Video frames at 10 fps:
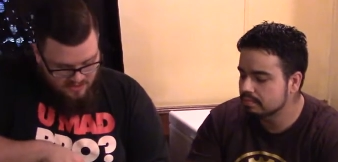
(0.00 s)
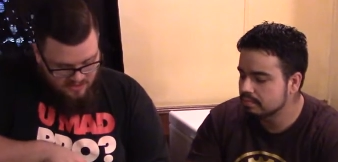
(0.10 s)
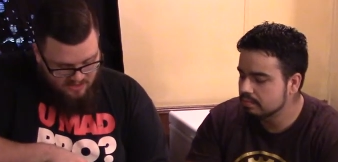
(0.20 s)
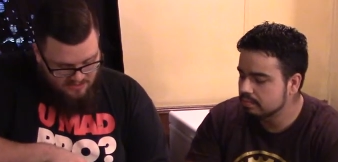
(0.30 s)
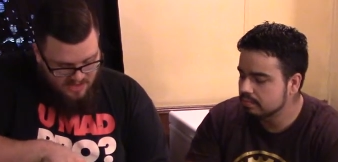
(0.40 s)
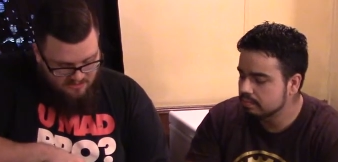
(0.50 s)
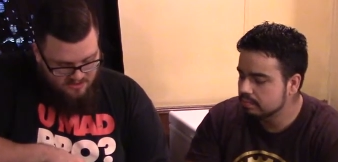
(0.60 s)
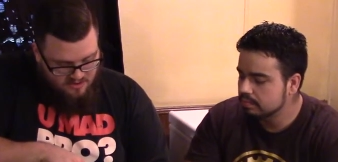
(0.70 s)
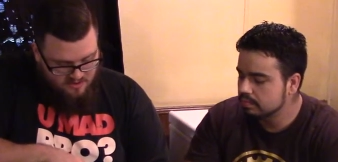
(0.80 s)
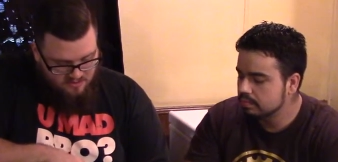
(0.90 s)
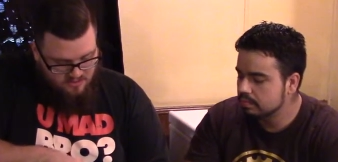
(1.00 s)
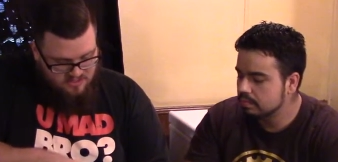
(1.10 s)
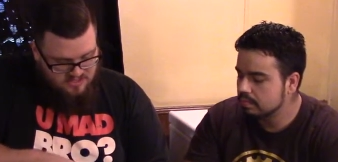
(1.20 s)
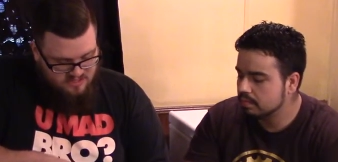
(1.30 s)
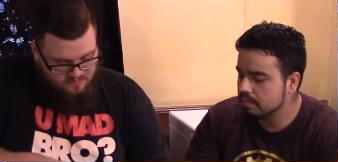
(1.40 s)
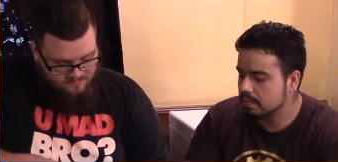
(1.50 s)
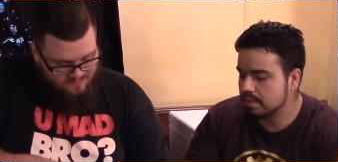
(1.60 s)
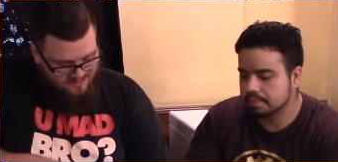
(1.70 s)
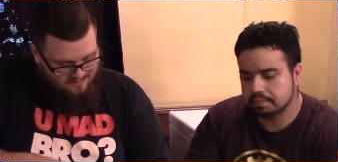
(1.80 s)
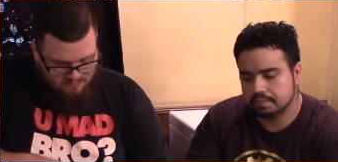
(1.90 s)
Speaker 1: I mean, habanero was,
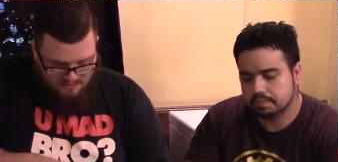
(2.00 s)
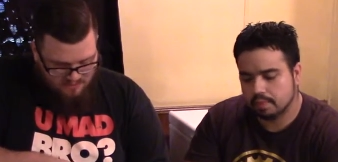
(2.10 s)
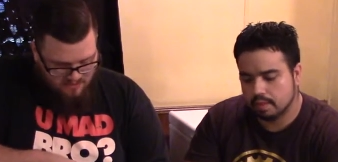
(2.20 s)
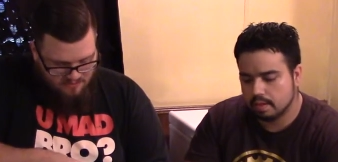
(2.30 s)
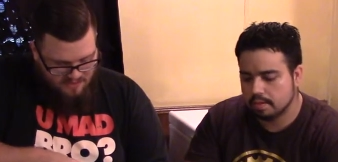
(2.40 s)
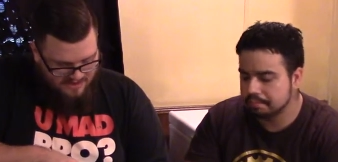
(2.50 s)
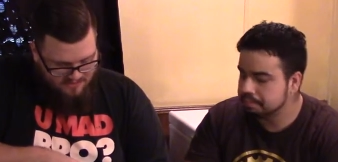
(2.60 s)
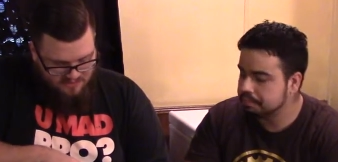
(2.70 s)
I mean, what back in like